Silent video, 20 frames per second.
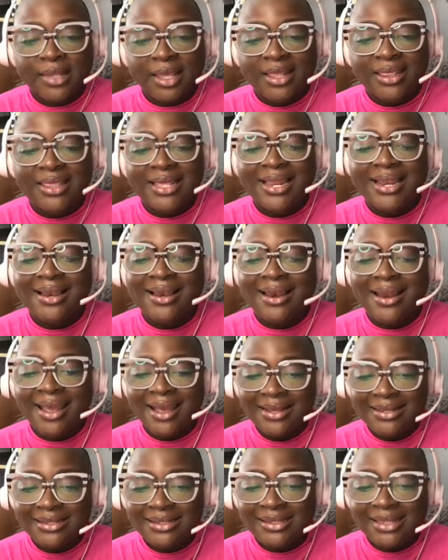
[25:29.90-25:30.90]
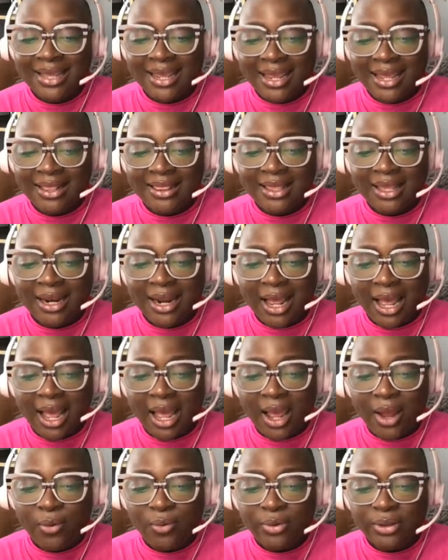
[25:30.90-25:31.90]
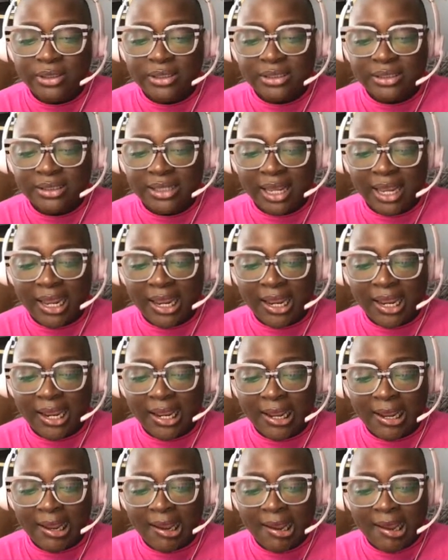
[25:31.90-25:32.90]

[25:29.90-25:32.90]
the next thing that I would say